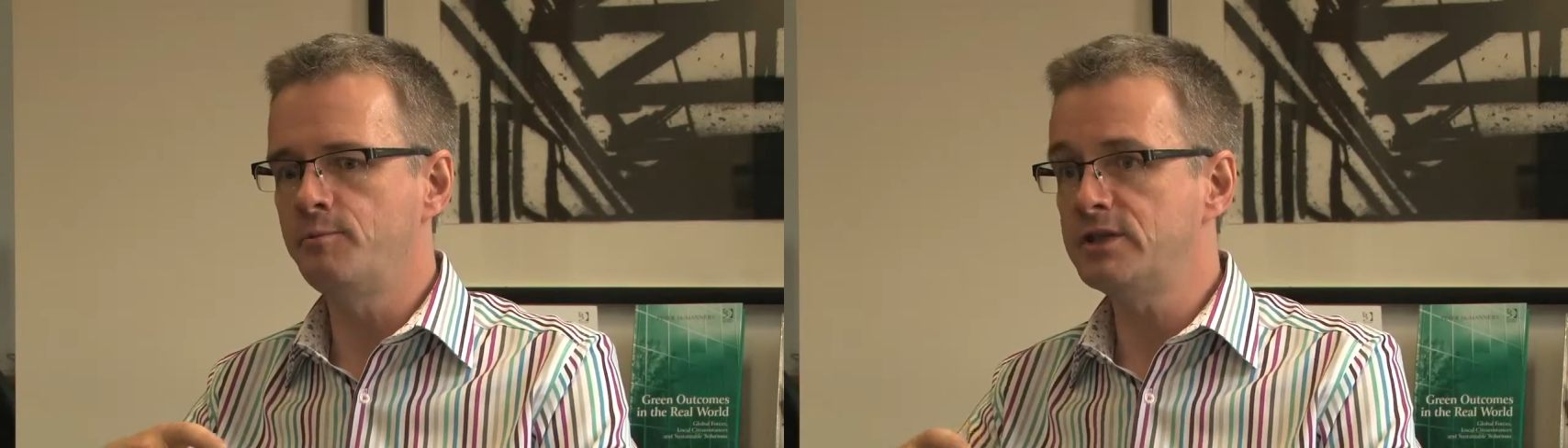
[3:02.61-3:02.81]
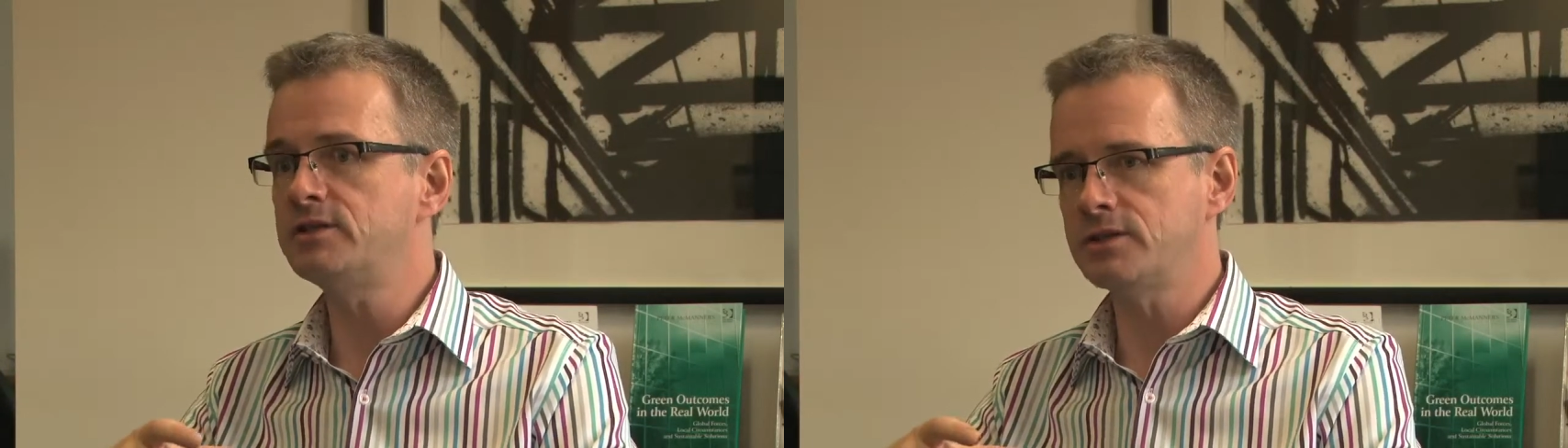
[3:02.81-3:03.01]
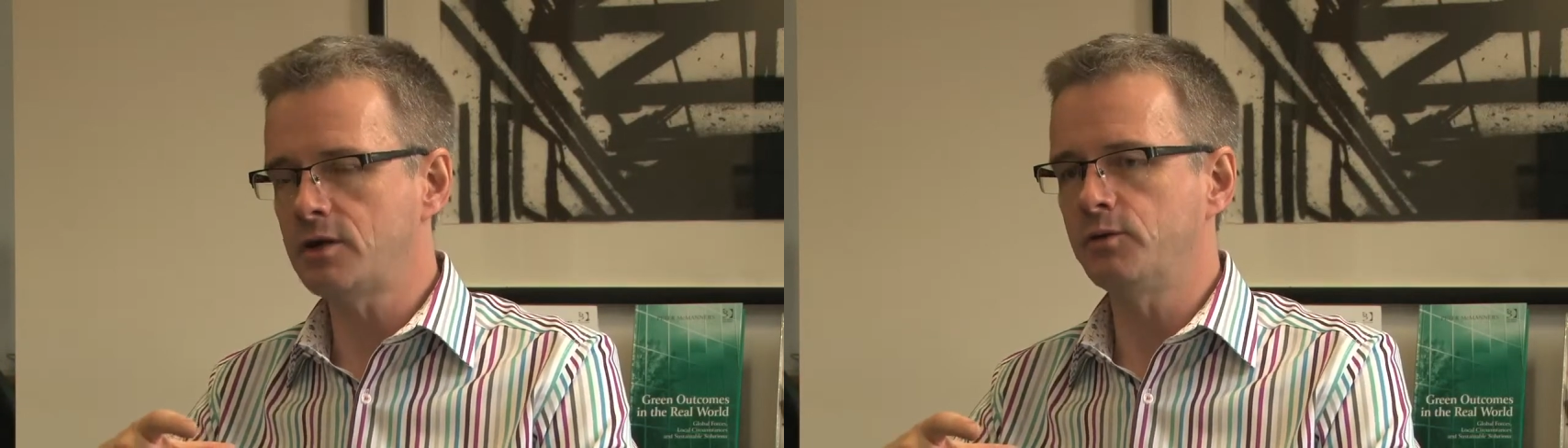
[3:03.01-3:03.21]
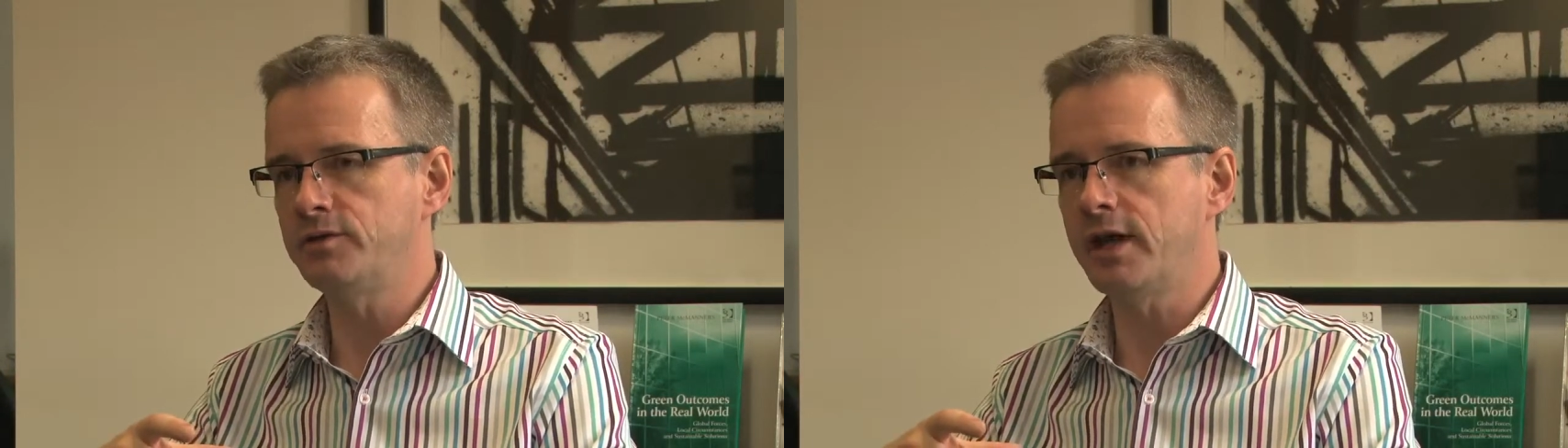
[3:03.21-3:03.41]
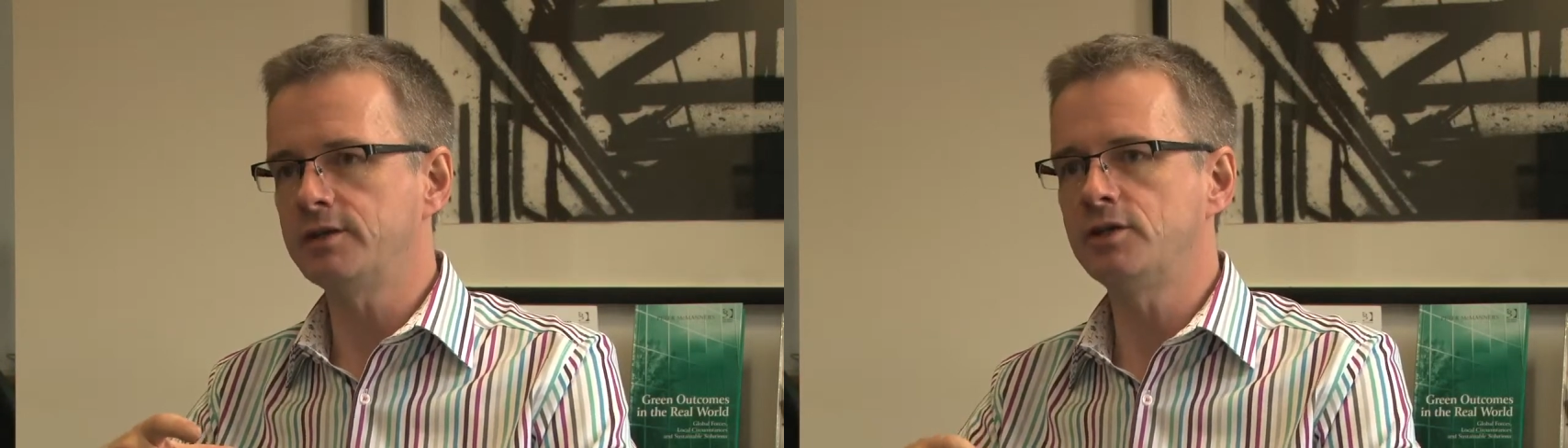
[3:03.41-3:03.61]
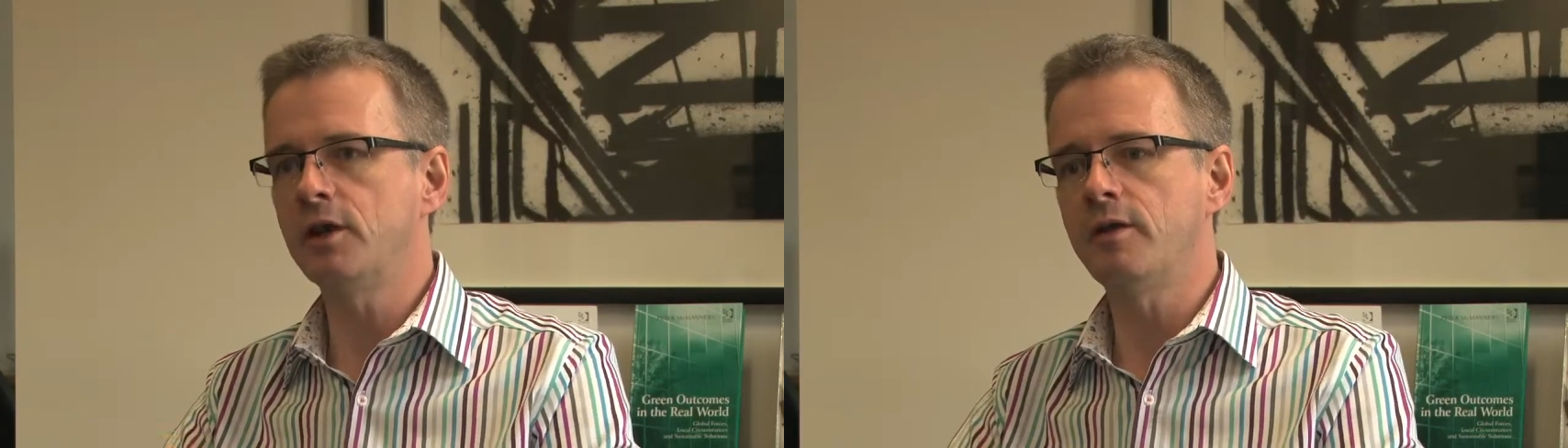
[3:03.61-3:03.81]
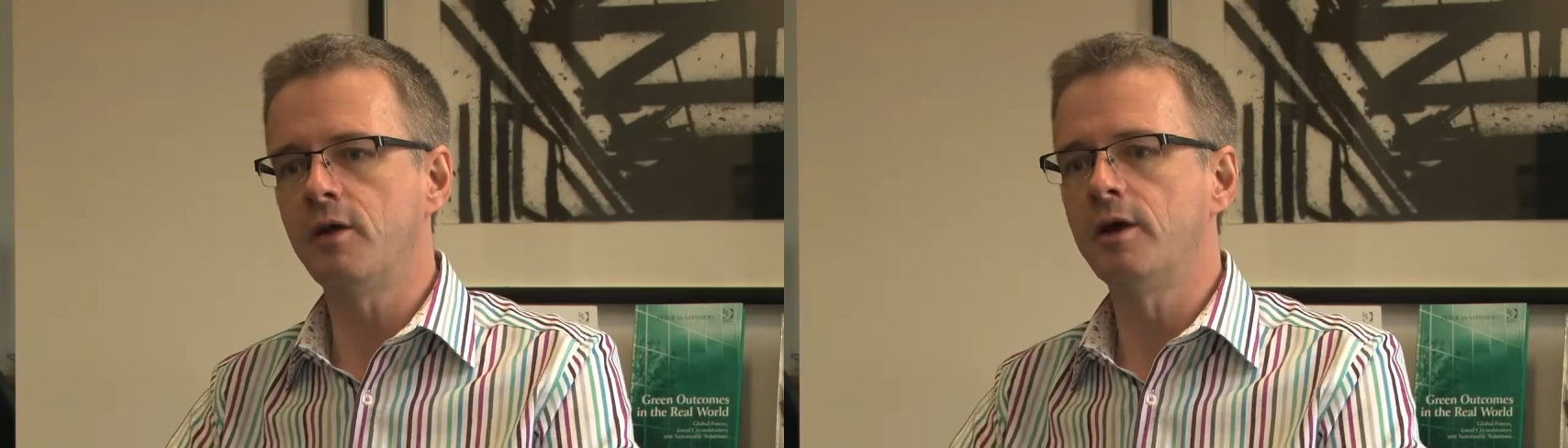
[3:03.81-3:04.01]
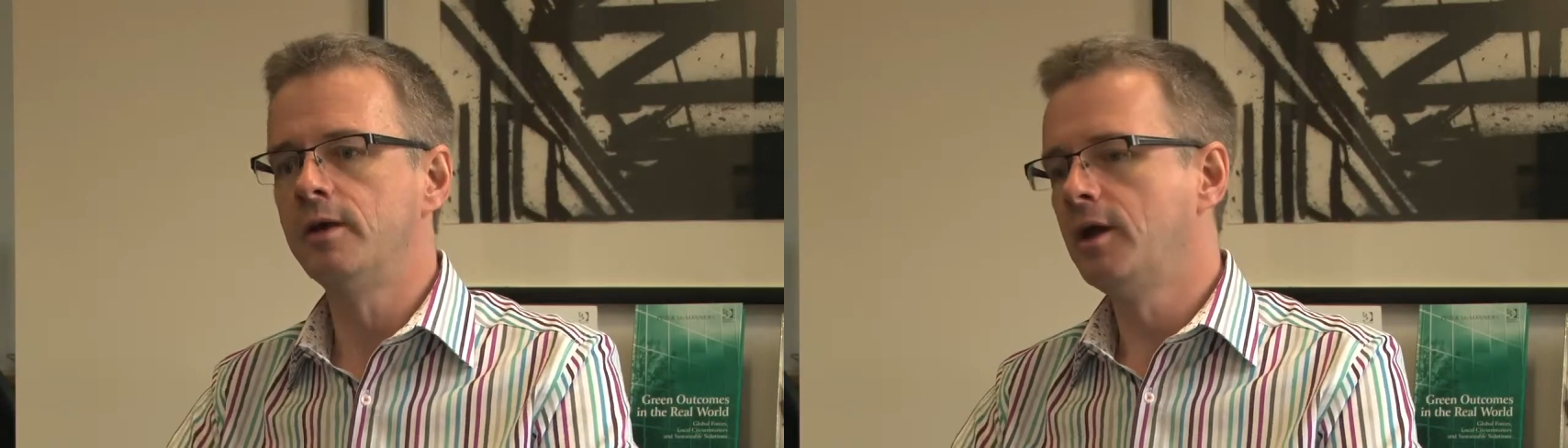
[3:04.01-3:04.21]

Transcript: business context. There are,